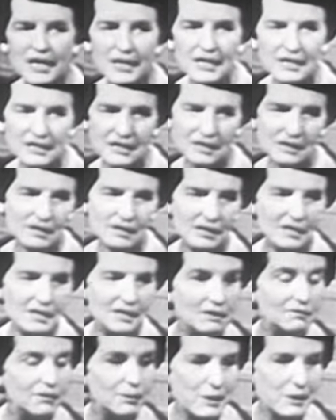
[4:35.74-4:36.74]
Senator
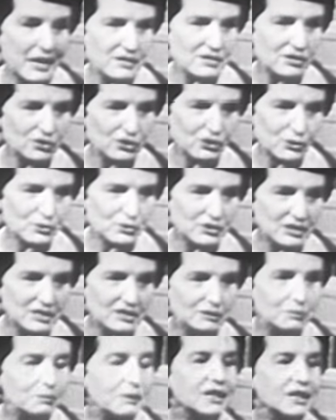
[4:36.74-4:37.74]
for
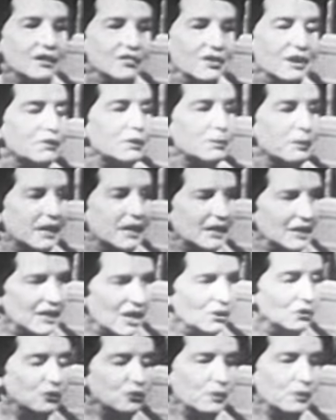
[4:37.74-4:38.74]
Massachusetts, because everybody
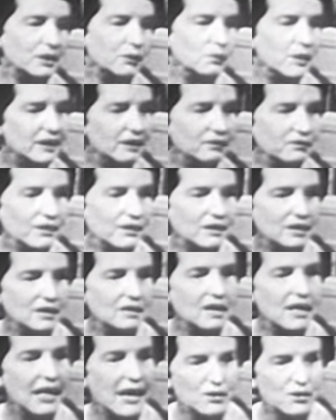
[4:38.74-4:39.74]
knows what a wonderful
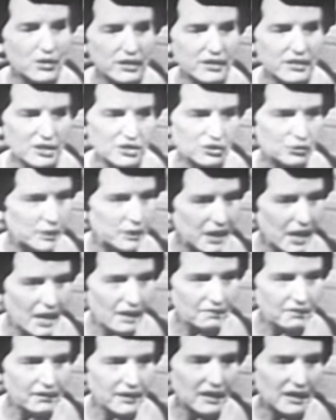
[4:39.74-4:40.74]
heritage we
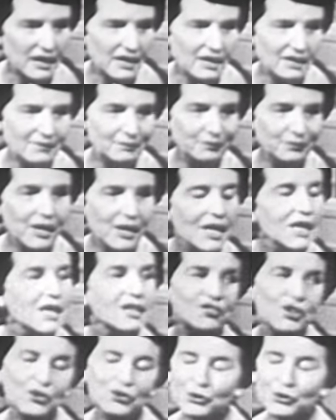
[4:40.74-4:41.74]
have here.
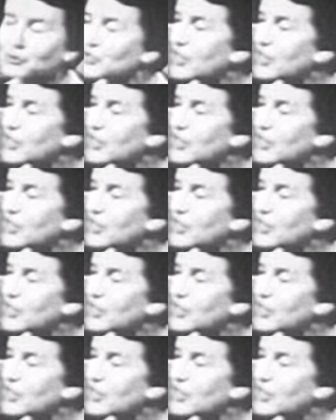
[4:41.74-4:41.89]
So do